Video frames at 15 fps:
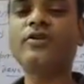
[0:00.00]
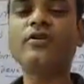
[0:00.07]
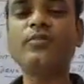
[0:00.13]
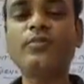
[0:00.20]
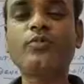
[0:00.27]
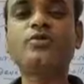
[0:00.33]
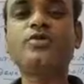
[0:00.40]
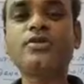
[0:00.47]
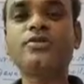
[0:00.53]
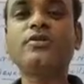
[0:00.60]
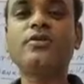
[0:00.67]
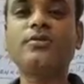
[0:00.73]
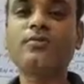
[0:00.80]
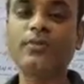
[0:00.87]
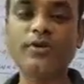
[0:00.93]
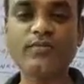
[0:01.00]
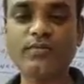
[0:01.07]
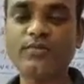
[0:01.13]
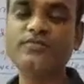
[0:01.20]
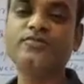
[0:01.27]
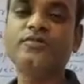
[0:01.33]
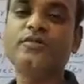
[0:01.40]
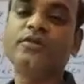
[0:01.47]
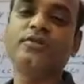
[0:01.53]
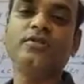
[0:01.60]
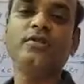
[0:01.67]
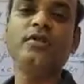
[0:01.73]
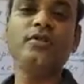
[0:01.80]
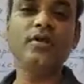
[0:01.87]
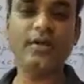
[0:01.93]
or processor performs
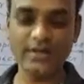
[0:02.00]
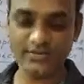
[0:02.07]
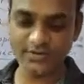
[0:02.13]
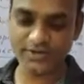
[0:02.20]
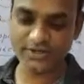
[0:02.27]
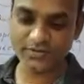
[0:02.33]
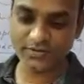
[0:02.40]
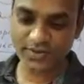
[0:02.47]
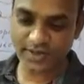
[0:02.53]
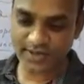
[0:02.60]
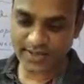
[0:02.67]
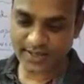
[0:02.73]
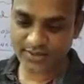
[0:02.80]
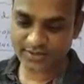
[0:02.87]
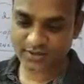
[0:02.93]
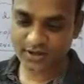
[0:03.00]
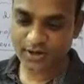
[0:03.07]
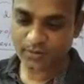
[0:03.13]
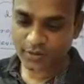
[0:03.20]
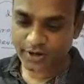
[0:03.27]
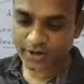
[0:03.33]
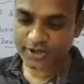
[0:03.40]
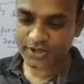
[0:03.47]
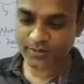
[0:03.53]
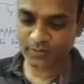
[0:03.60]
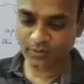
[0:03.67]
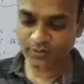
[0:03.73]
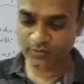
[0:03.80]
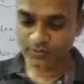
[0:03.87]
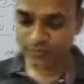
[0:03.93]
the specific task. For example,